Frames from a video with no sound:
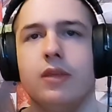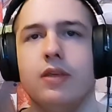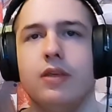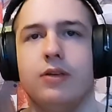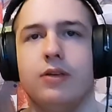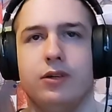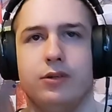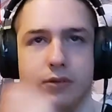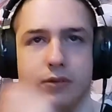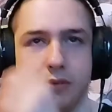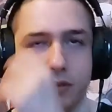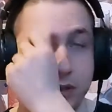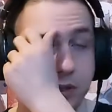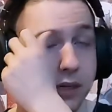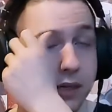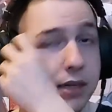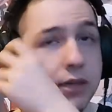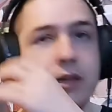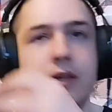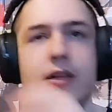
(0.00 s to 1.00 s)
Here we go.
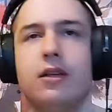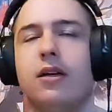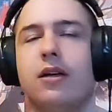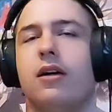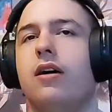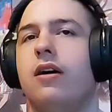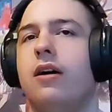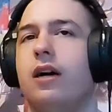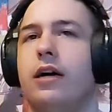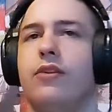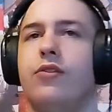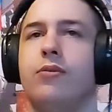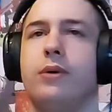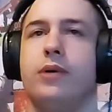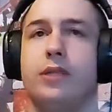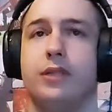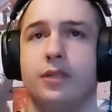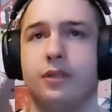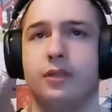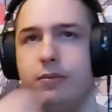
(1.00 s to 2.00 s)
How do you
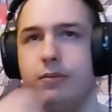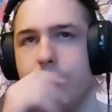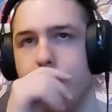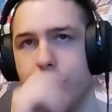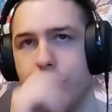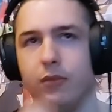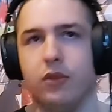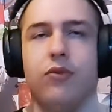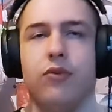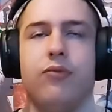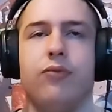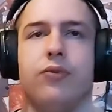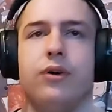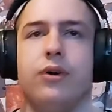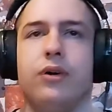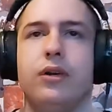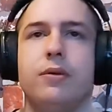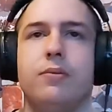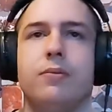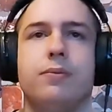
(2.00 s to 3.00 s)
make new
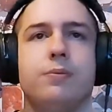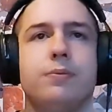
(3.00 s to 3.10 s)
friends?